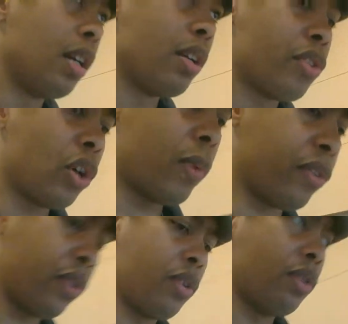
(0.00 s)
So
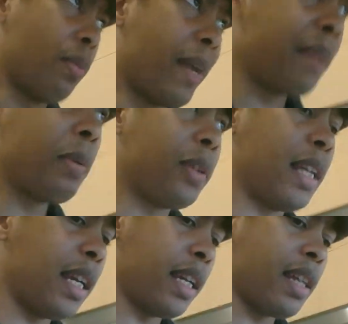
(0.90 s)
what many people
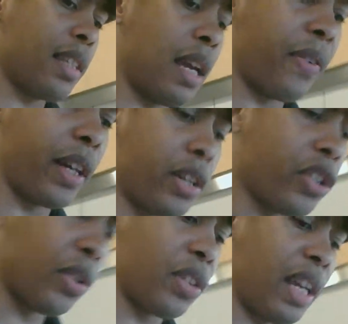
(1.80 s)
think is if I can
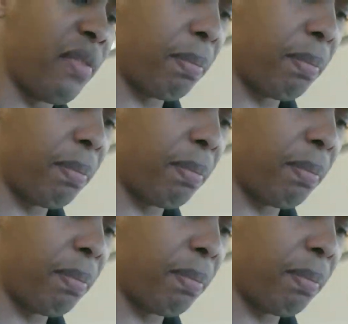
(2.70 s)
just give